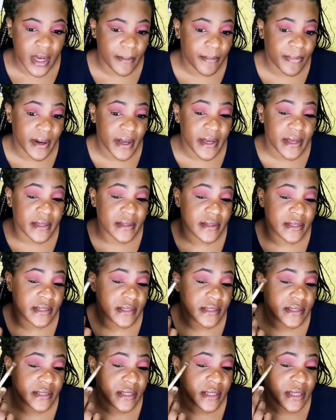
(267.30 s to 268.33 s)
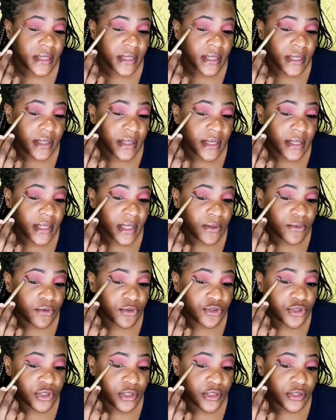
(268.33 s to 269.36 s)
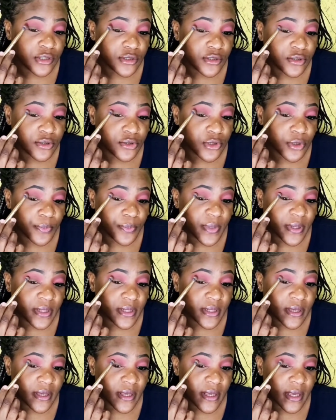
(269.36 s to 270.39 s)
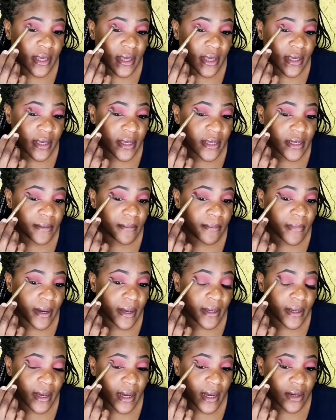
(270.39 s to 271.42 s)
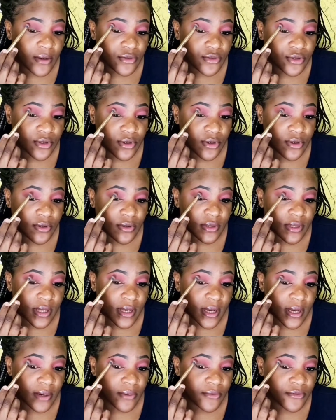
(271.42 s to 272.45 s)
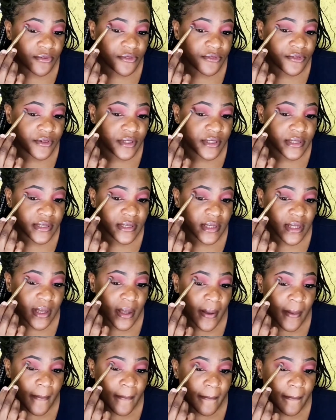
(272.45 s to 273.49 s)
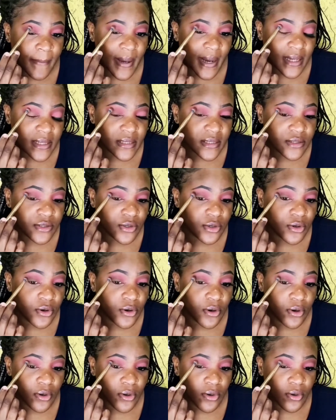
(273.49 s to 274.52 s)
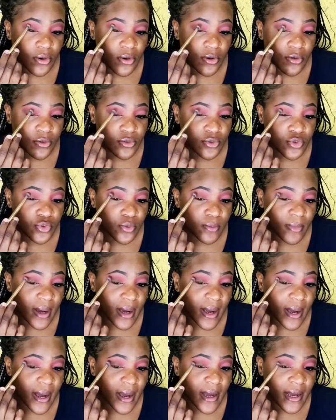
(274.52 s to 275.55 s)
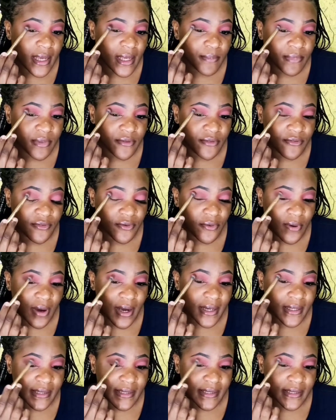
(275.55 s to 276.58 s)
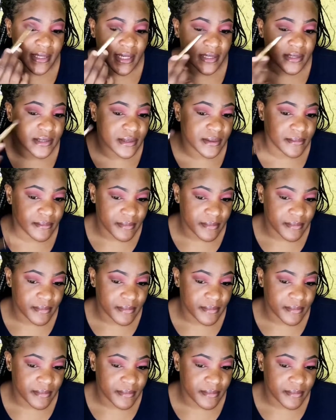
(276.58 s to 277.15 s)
applying this. Then I will just drop it here in my outer corner. I will first pat the color onto my eye before I start